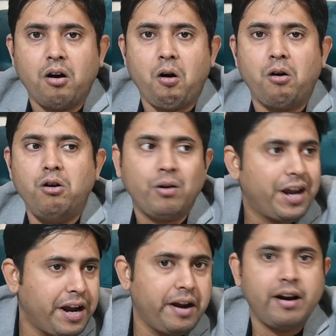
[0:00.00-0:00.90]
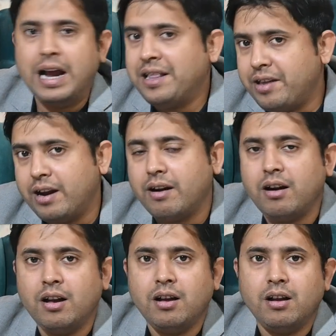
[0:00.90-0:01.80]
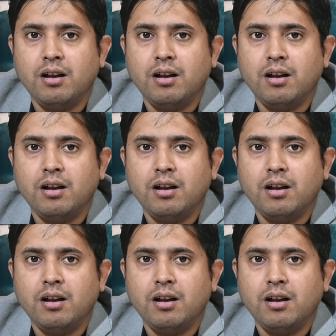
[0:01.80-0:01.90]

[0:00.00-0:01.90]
or look here and there,